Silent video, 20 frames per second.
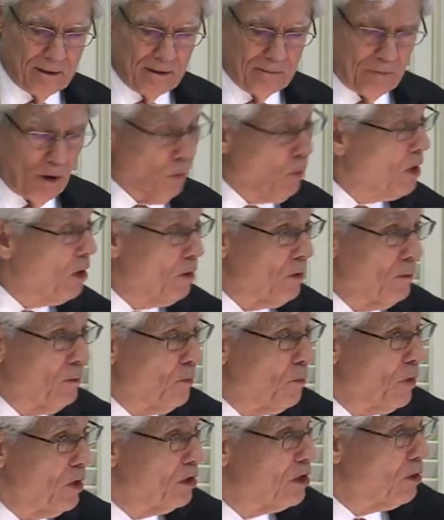But we're,
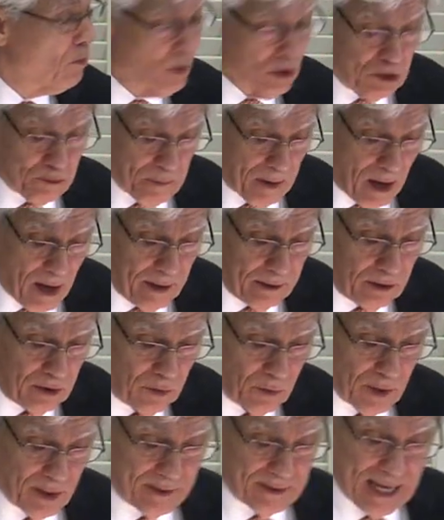we're to respond
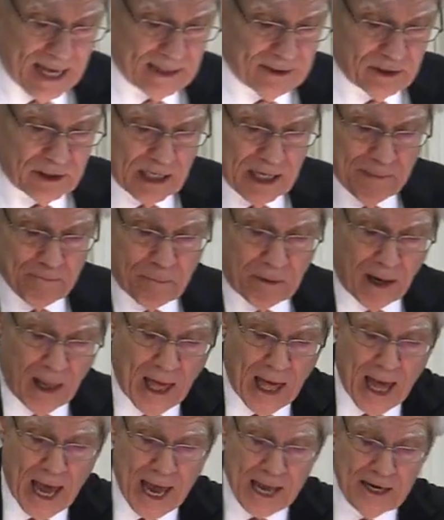to it. That's
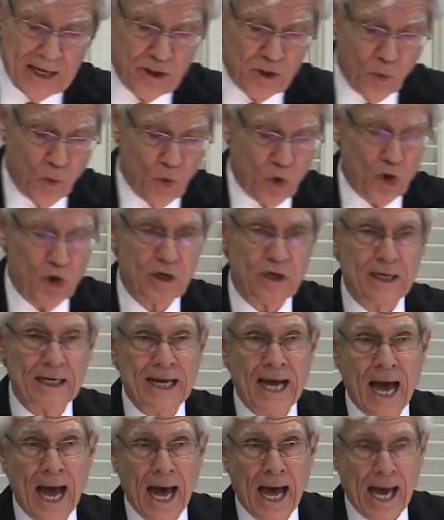implied in the word
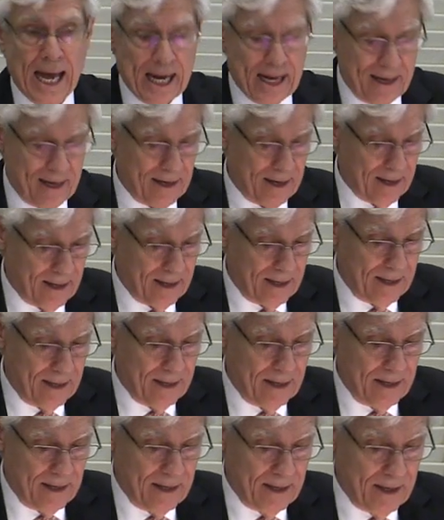guide.
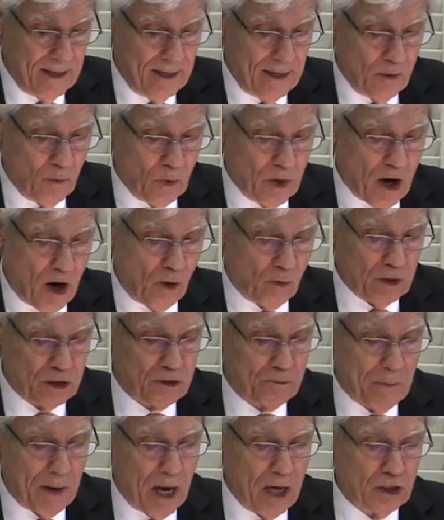We are
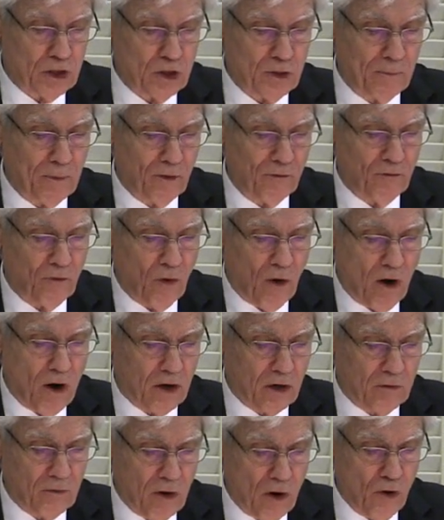responsible for our
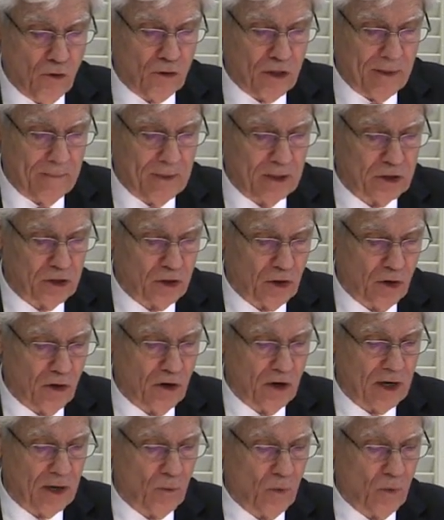growth and maturity.